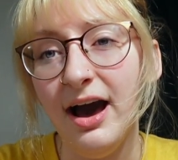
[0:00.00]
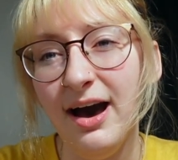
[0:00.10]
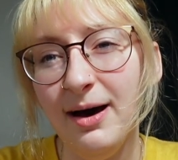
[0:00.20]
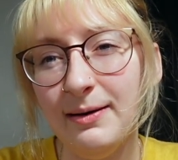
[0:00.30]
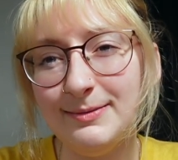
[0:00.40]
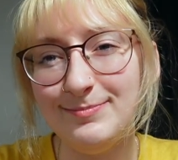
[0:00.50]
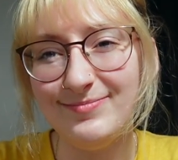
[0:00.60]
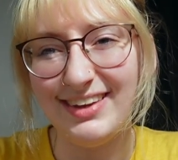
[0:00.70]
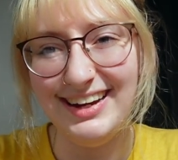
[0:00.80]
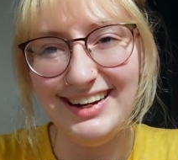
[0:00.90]
Um,
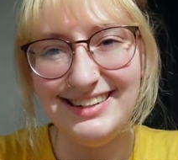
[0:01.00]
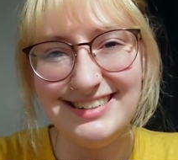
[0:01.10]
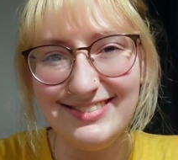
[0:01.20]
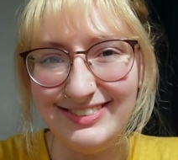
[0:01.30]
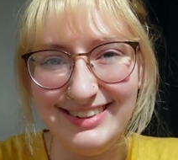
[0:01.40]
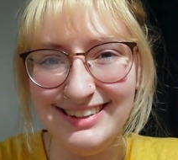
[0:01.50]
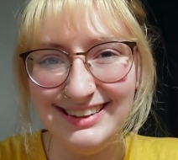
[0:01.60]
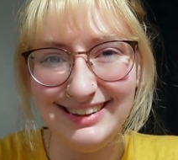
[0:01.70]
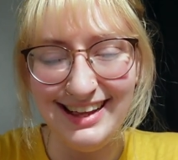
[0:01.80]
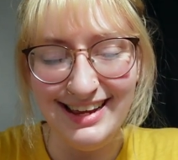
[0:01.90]
I just really
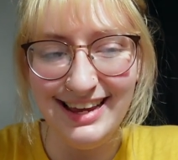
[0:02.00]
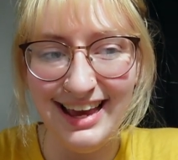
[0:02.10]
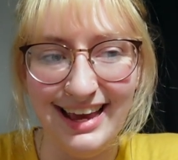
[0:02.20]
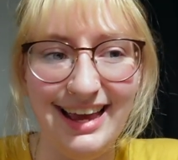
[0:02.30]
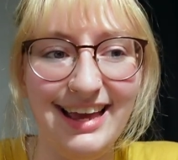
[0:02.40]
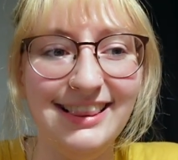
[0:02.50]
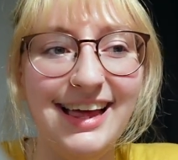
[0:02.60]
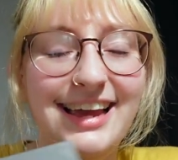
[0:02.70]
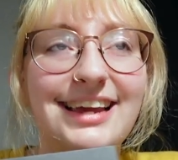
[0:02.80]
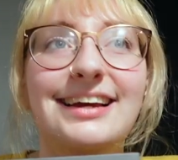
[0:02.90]
didn't like it. And
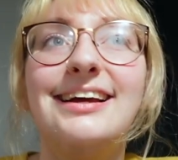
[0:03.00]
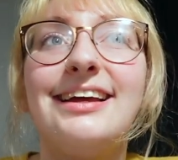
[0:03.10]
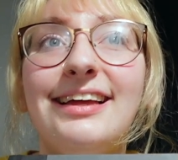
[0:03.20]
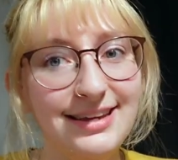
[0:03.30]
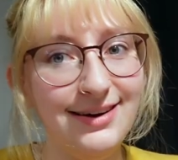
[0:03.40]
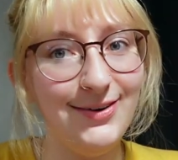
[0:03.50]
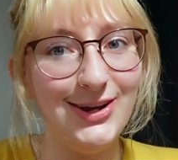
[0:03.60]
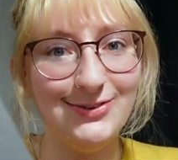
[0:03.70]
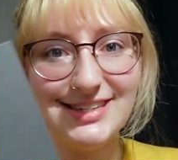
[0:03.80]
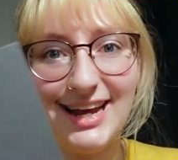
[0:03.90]
like, you know,
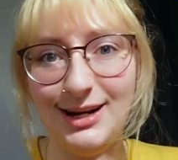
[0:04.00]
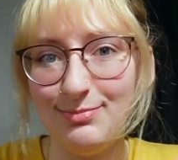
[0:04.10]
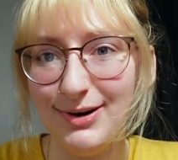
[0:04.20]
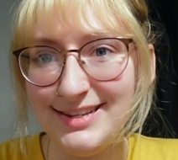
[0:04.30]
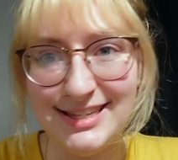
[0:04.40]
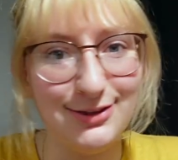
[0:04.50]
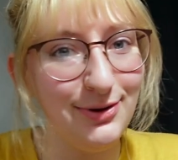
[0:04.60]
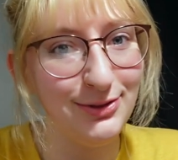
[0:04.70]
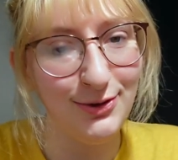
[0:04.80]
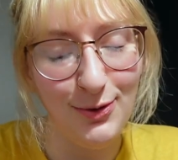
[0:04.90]
it was kind of present
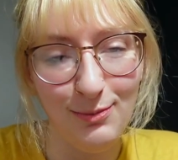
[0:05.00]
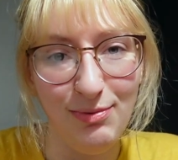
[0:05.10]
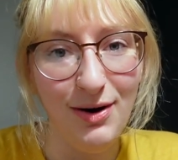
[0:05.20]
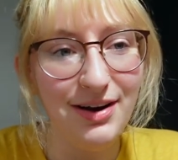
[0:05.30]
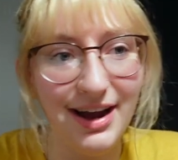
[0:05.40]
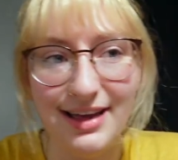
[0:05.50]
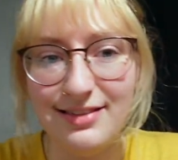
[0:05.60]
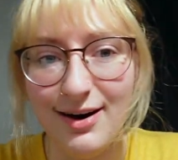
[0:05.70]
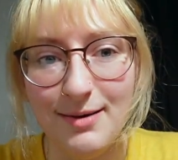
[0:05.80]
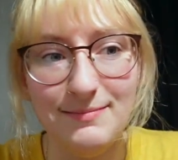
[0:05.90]
throughout the whole book. I
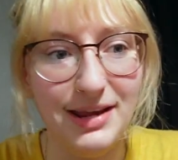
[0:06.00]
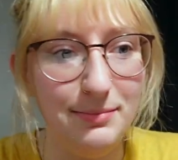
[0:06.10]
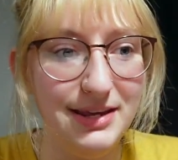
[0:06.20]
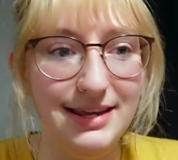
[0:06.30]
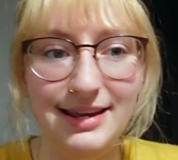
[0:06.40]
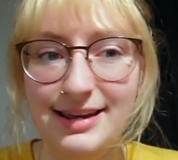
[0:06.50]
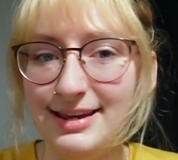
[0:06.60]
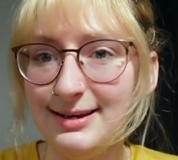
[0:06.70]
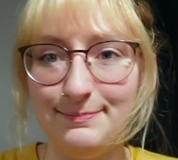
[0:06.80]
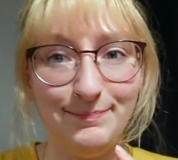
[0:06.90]
thought
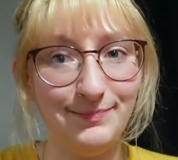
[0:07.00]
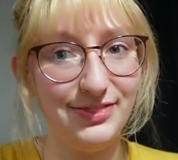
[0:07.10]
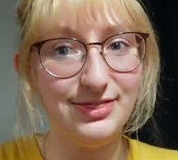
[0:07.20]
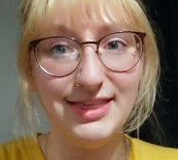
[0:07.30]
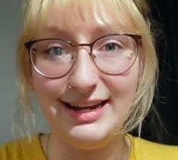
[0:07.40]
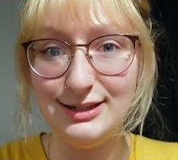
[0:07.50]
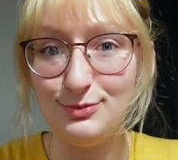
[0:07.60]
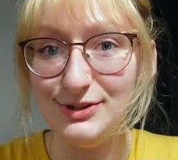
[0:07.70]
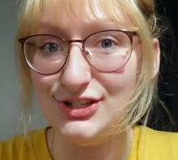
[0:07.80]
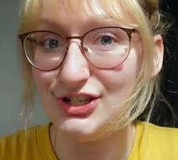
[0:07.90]
maybe things
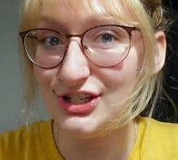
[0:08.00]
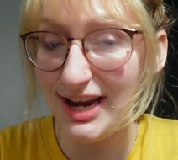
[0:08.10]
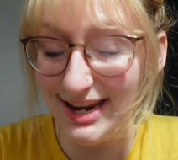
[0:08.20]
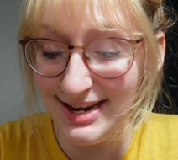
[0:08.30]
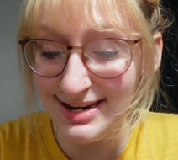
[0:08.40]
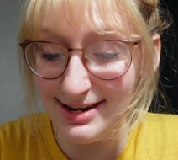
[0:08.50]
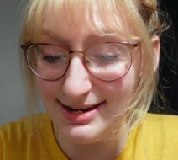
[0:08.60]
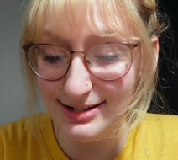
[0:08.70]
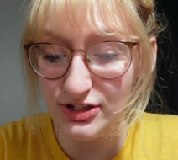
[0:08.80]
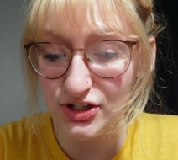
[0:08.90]
would
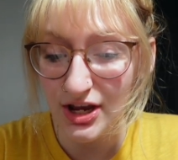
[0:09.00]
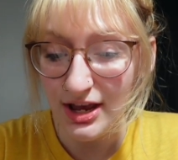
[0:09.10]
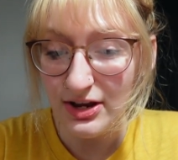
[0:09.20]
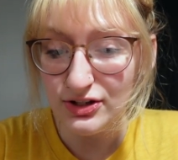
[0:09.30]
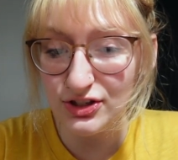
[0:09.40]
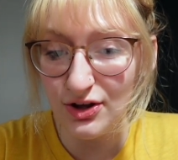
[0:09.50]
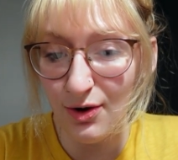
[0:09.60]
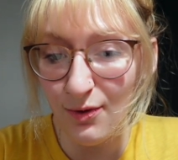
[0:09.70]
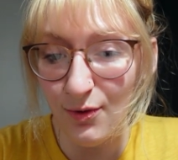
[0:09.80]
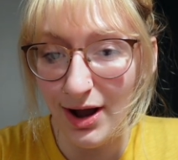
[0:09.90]
change.
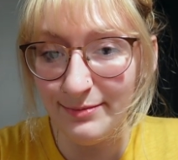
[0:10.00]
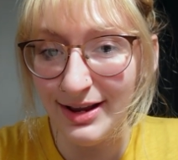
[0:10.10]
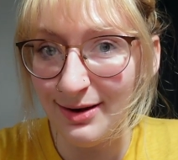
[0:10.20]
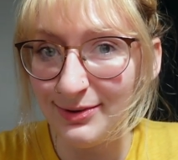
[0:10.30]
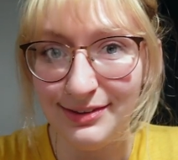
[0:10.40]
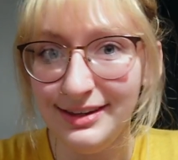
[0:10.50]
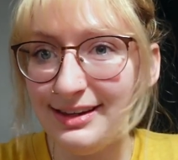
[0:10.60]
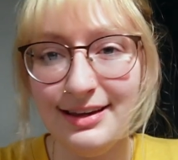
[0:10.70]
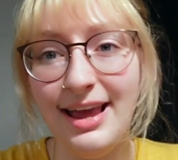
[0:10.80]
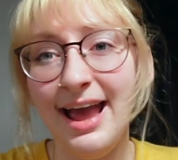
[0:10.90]
So I'm not
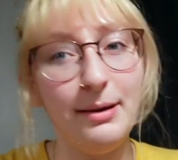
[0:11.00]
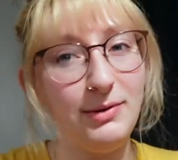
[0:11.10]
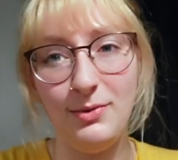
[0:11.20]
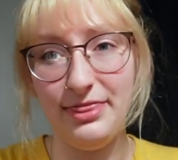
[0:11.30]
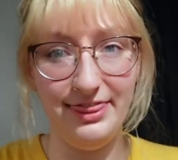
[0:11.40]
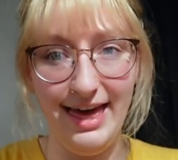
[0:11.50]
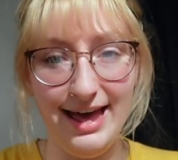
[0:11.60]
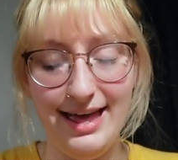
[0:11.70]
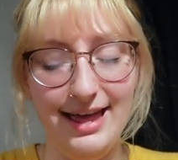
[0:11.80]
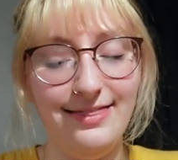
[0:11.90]
really happy with
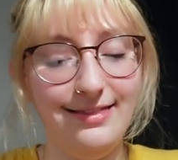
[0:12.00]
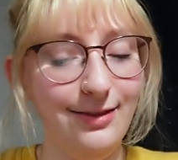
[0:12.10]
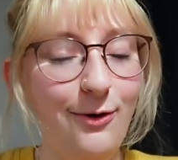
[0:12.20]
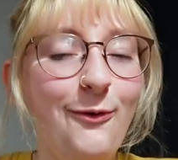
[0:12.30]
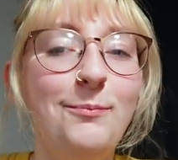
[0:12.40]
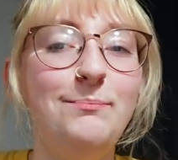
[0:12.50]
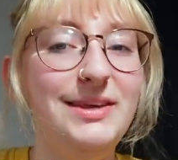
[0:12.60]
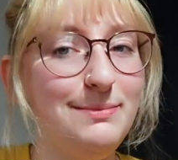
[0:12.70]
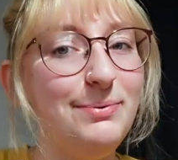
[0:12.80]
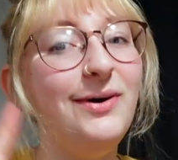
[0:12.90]
that. And then the whole
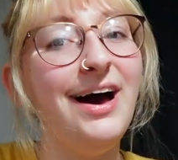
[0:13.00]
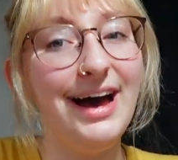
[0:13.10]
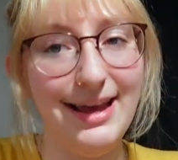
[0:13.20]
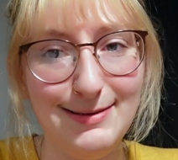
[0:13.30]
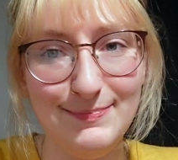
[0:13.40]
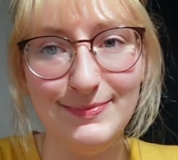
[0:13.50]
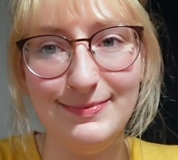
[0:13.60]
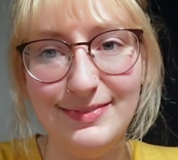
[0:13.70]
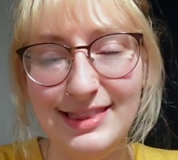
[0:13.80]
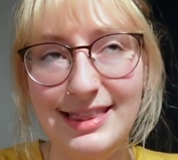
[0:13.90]
B-plot,
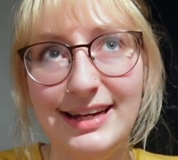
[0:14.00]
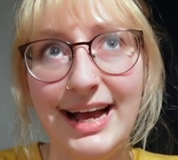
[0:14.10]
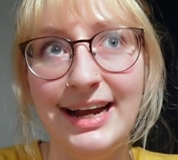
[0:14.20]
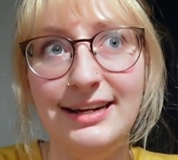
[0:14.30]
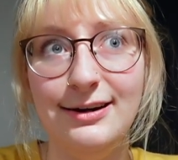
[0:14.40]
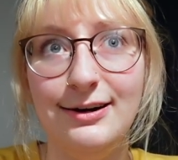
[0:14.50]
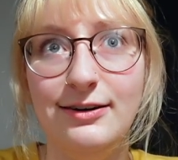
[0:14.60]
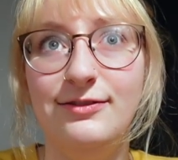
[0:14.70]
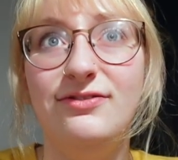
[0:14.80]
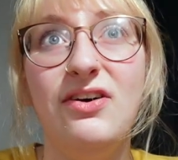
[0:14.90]
the kind
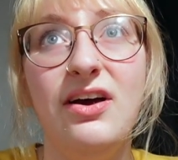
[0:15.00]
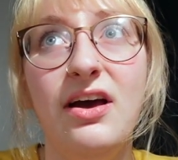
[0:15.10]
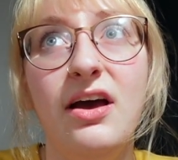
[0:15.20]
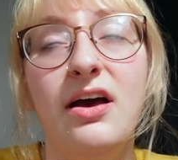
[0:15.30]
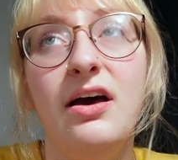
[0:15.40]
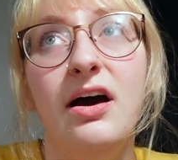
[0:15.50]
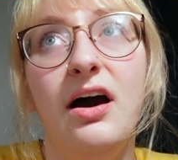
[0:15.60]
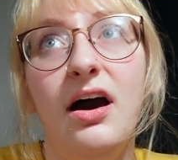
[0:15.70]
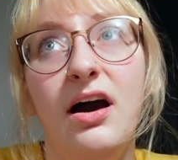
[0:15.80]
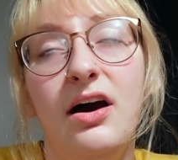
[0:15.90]
of
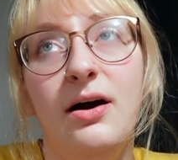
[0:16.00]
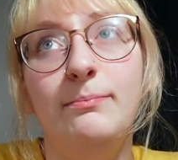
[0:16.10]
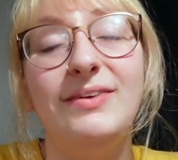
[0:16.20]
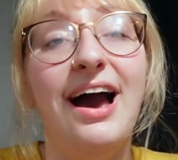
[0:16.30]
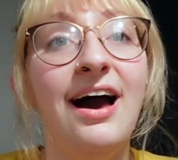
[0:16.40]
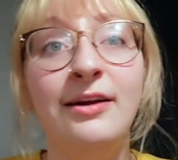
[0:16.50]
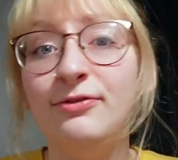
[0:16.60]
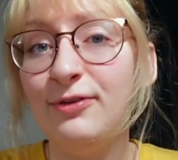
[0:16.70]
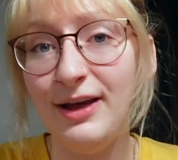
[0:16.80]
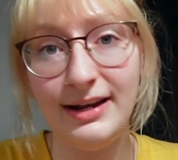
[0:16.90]
um,
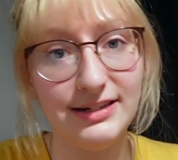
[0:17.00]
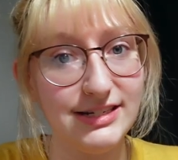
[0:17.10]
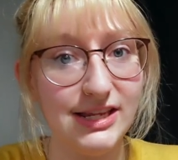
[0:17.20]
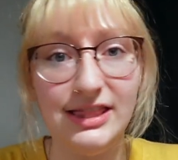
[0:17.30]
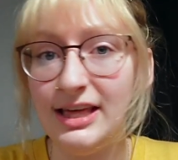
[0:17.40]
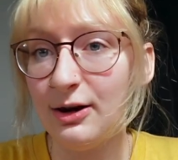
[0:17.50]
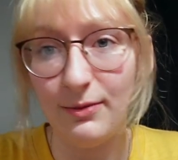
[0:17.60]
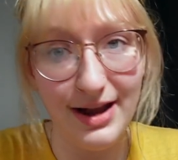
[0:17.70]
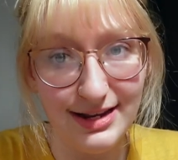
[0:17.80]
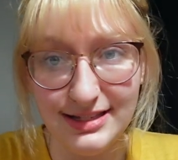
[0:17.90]
conflict that
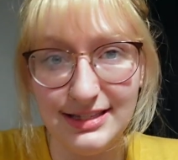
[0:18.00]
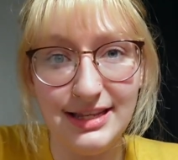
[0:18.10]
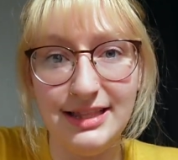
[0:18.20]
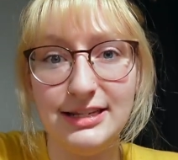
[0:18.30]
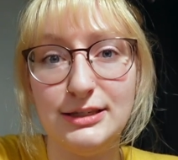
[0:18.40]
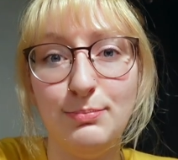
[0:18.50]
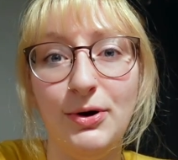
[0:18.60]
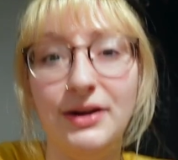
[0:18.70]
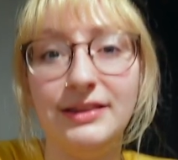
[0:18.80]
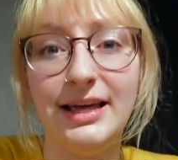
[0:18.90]
arises in this
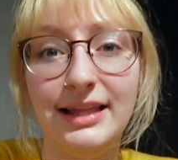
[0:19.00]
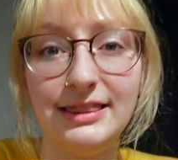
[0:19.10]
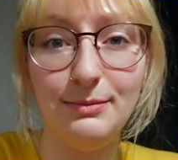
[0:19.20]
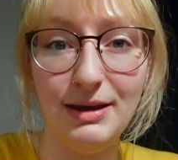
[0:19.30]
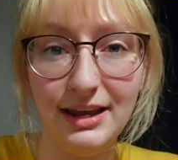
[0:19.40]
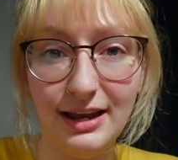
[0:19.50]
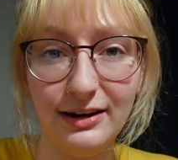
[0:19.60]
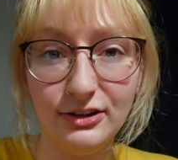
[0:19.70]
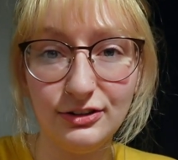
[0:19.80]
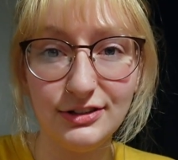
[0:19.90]
book that the main
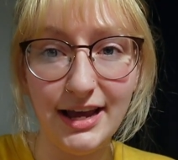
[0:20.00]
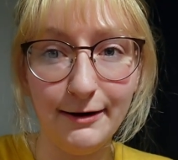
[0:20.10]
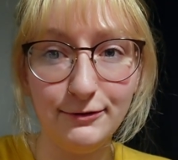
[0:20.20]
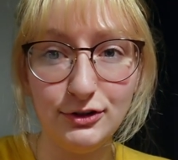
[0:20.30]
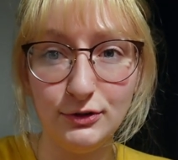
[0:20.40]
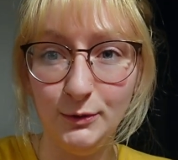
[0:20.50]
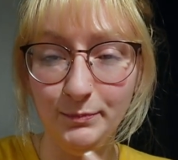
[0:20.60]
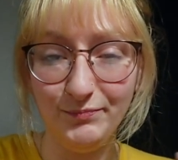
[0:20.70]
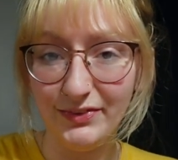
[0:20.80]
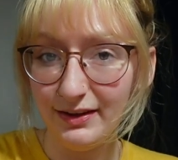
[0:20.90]
characters have to
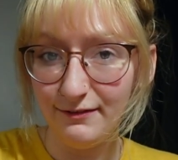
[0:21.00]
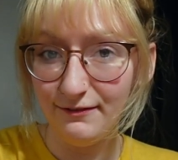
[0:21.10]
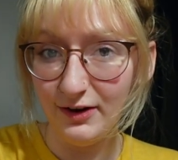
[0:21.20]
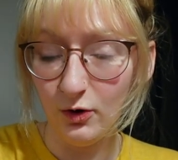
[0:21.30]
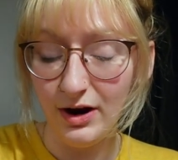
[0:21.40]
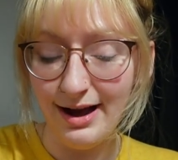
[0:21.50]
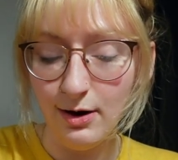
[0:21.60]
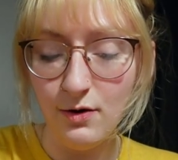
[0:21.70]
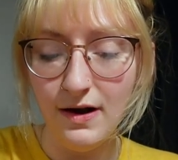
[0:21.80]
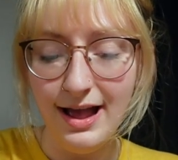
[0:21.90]
figure
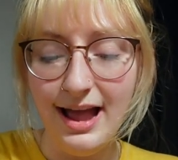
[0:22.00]
out.